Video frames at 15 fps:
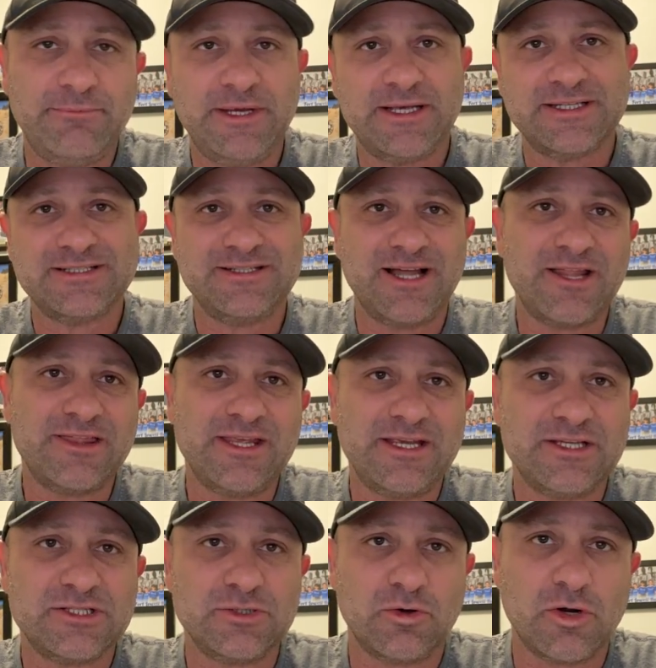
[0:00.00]
because nothing
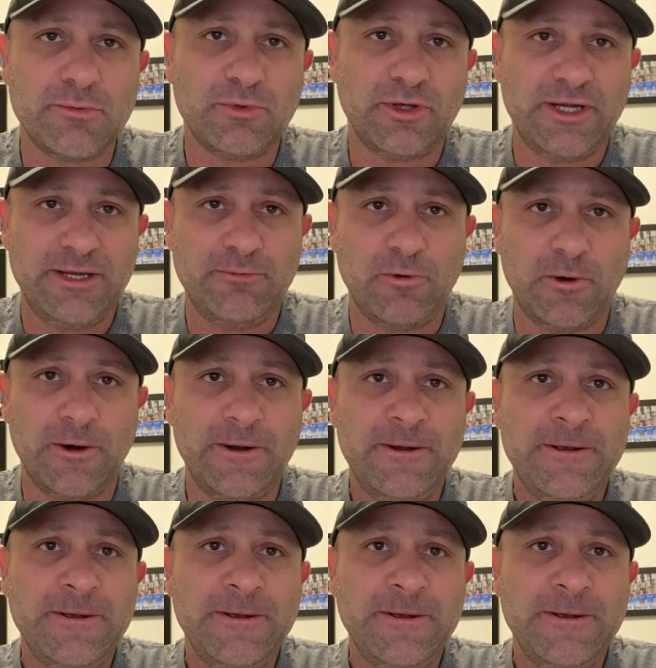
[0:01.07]
is normal anymore.